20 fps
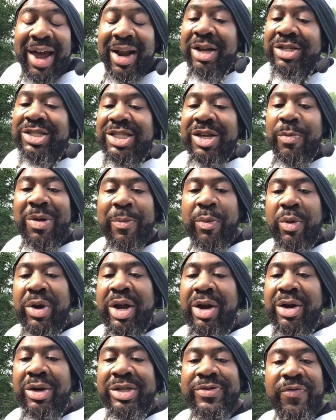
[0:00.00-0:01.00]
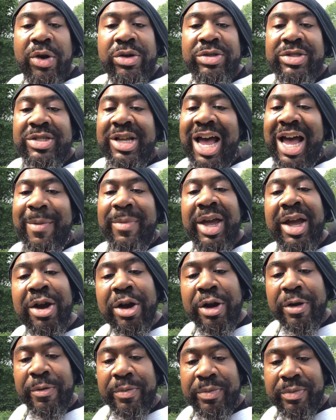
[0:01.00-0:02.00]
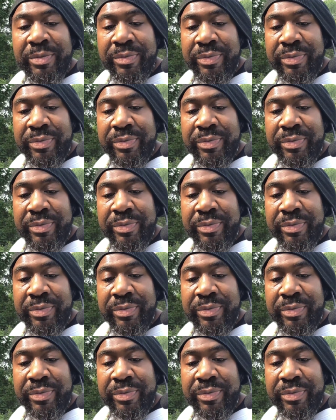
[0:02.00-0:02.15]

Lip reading: and there's some people here it's first time here.